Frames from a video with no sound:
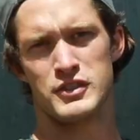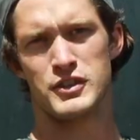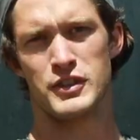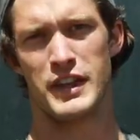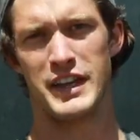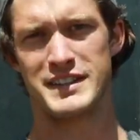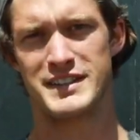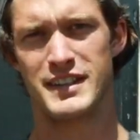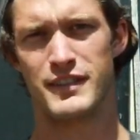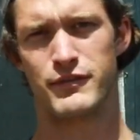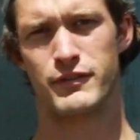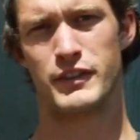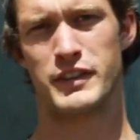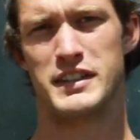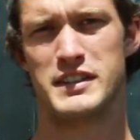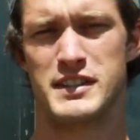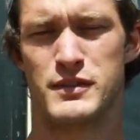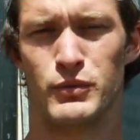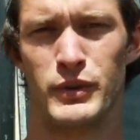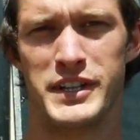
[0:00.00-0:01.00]
So that's it for
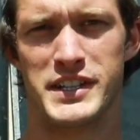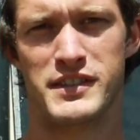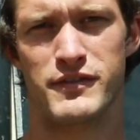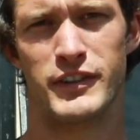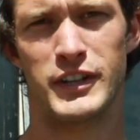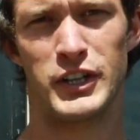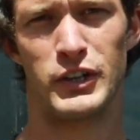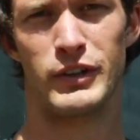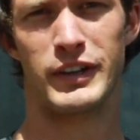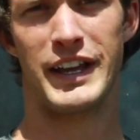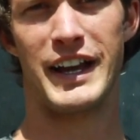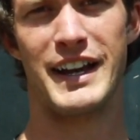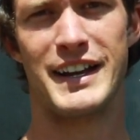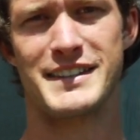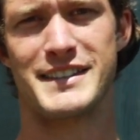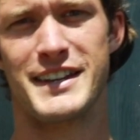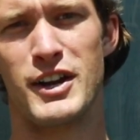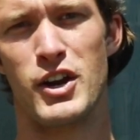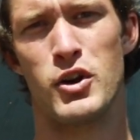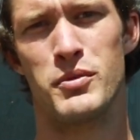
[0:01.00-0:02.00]
this week's video,
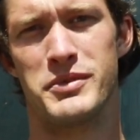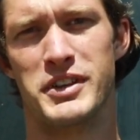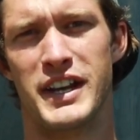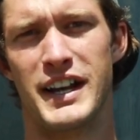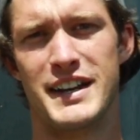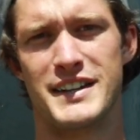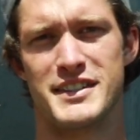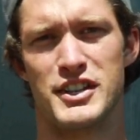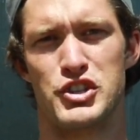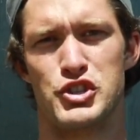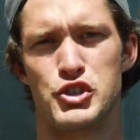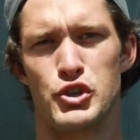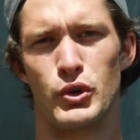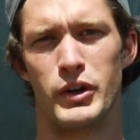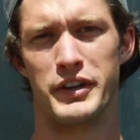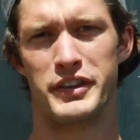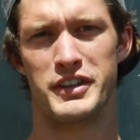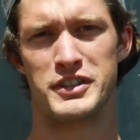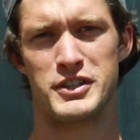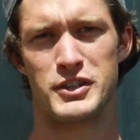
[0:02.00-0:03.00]
guys. I hope you guys
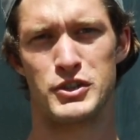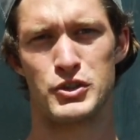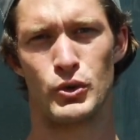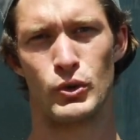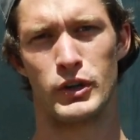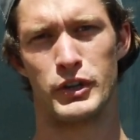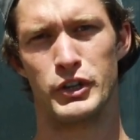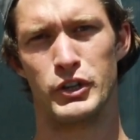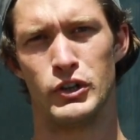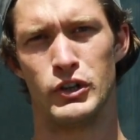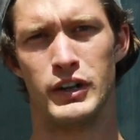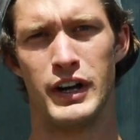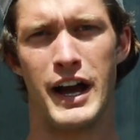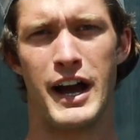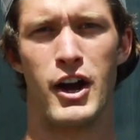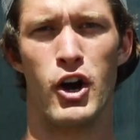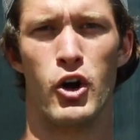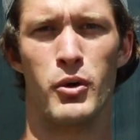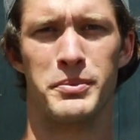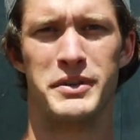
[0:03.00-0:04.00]
enjoyed the tutorial. I
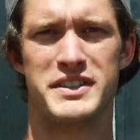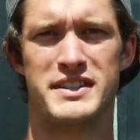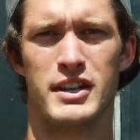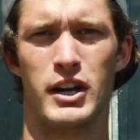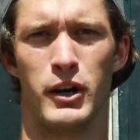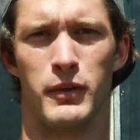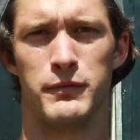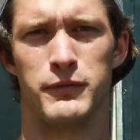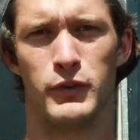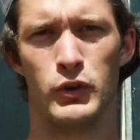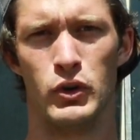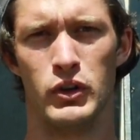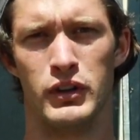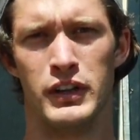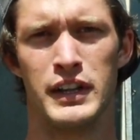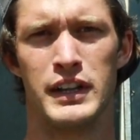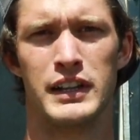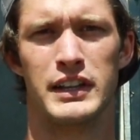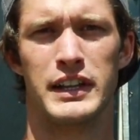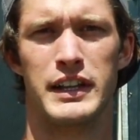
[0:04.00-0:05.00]
hope it's helpful.
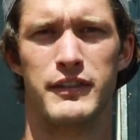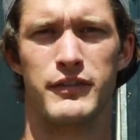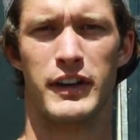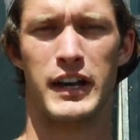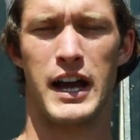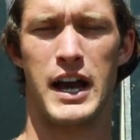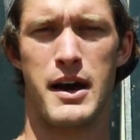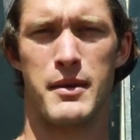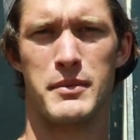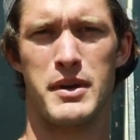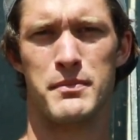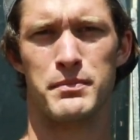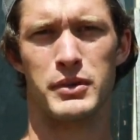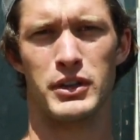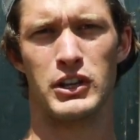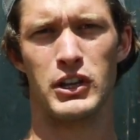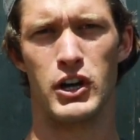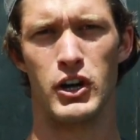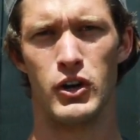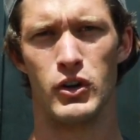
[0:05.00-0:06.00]
Leave a comment
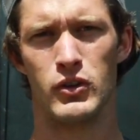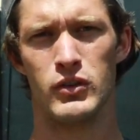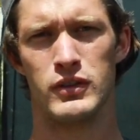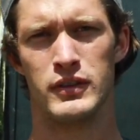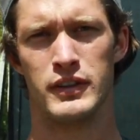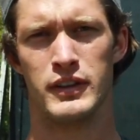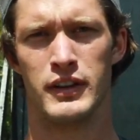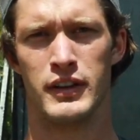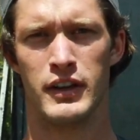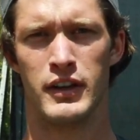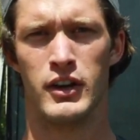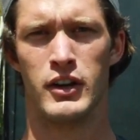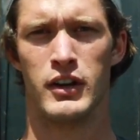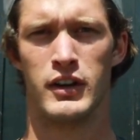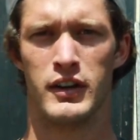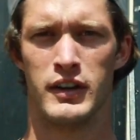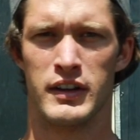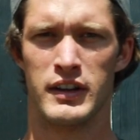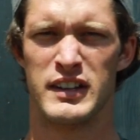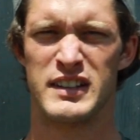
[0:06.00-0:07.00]
below.
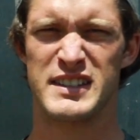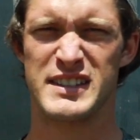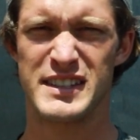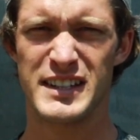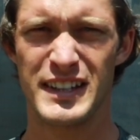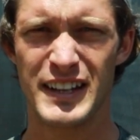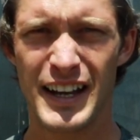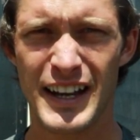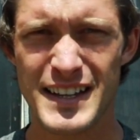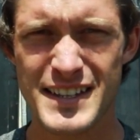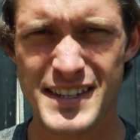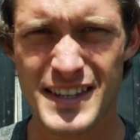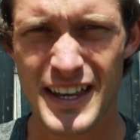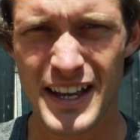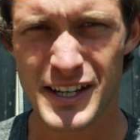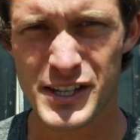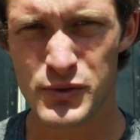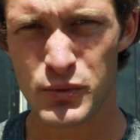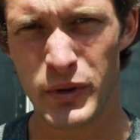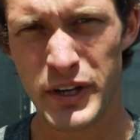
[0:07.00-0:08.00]
See you guys
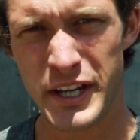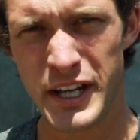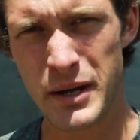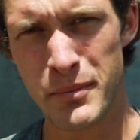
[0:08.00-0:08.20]
next week.